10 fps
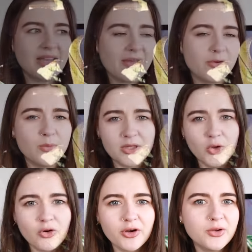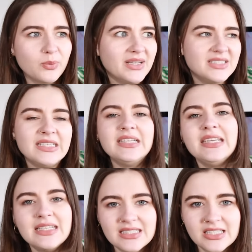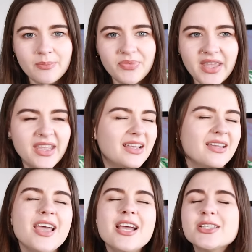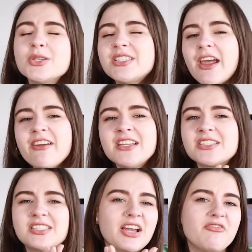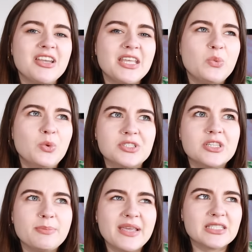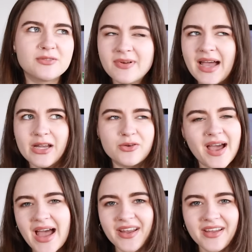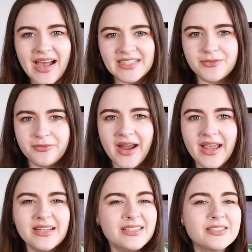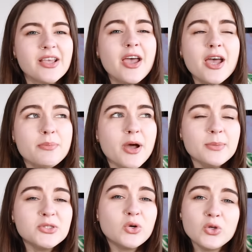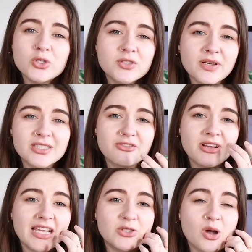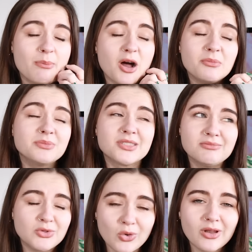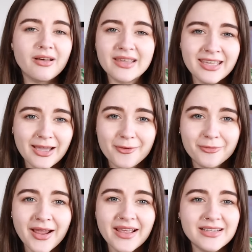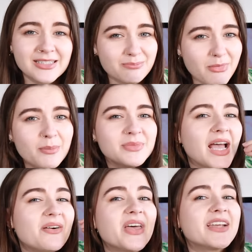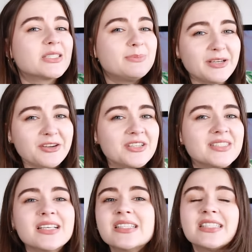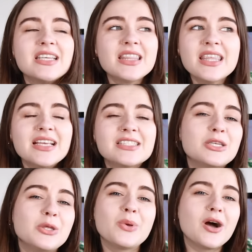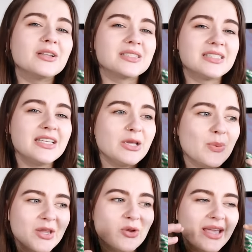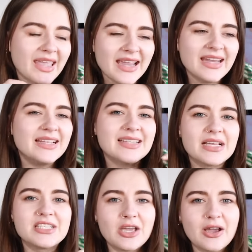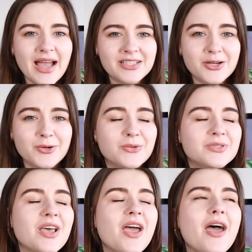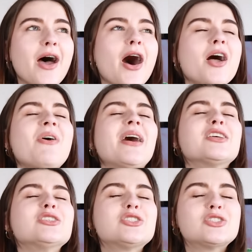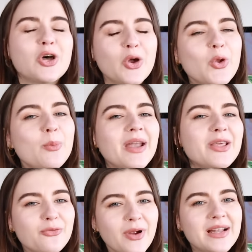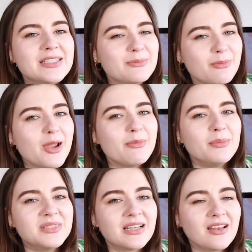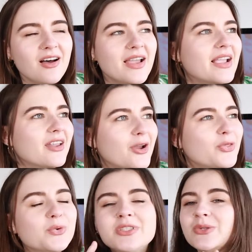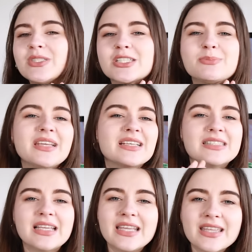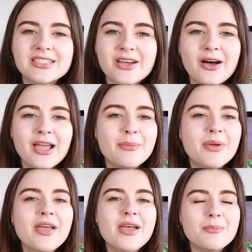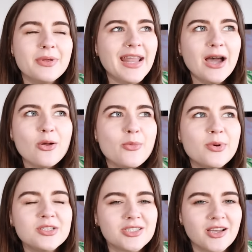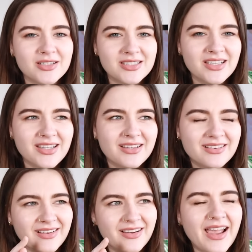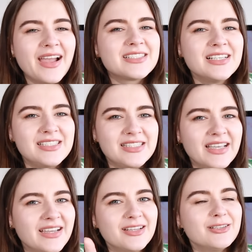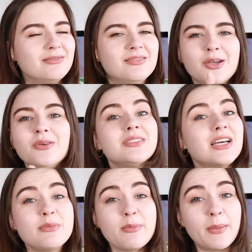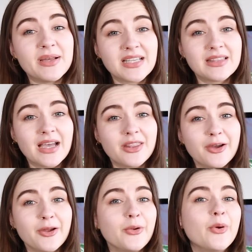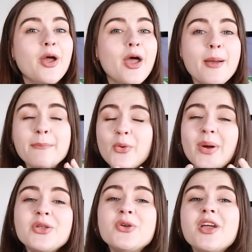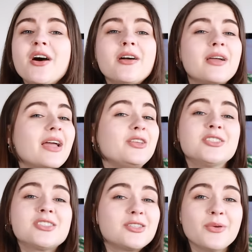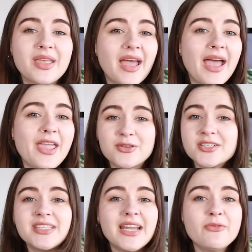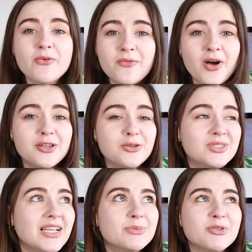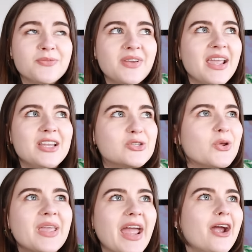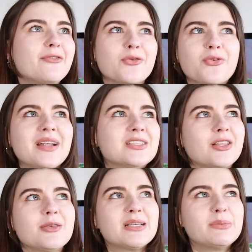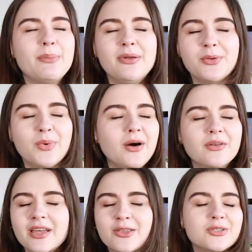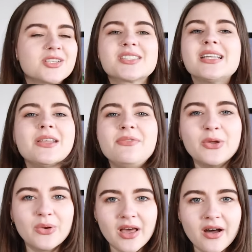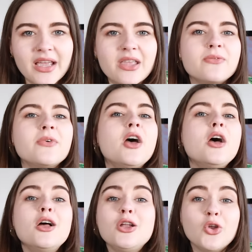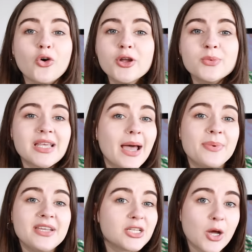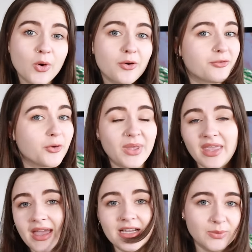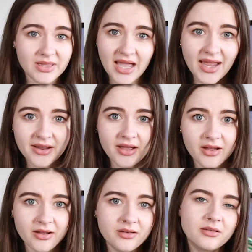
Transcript: an effort with Lauren when she needed something. So Sherry just generally wasn't the biggest fan of Hannah as a friend. But I'm sure lots of us can relate to our mums not liking our friends. Mums have that experience. They can see things that you can't see when you're like in it as a young adult. I've had so many friends that my mum didn't like, and I thought she was just being silly at the time. But now I'm almost 30, I actually see it. Don't tell my mum I said that though. But when you're young, you just don't care. You're just in it for fun. You're desperate to fit in. You don't care if your friends aren't the best people in the world. Like, you're just living your life. Lauren was happy to go off for a weekend with Hannah.